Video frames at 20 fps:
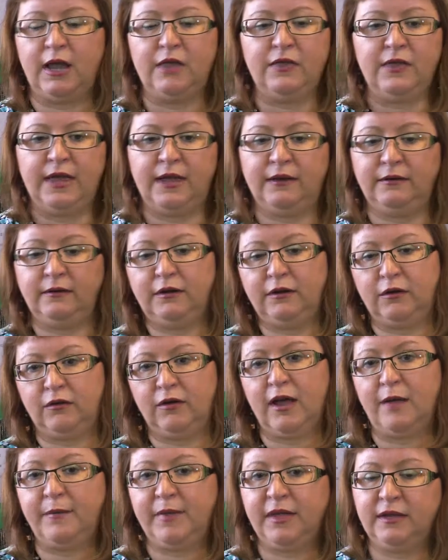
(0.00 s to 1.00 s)
and then
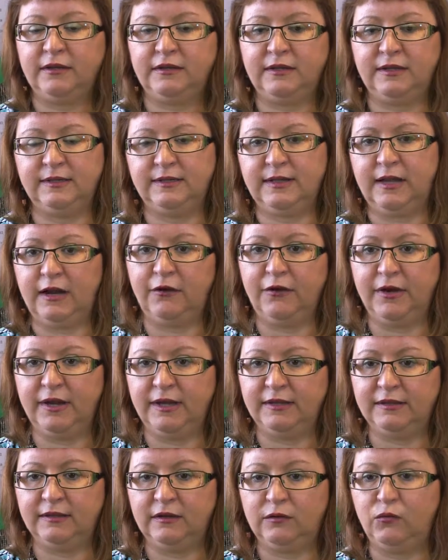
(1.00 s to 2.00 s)
coming into these
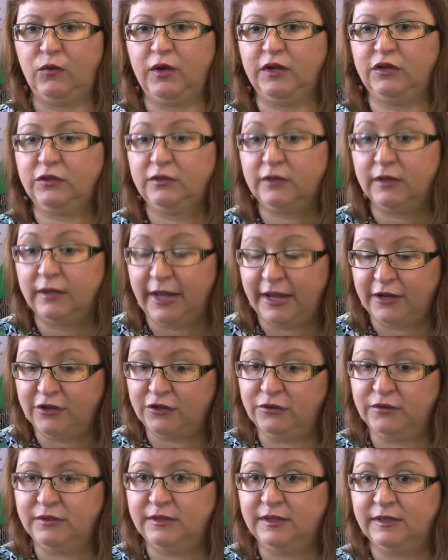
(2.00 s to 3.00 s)
areas in which the land
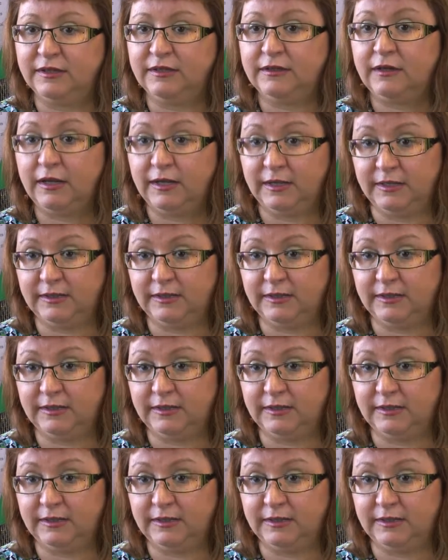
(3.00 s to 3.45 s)
use is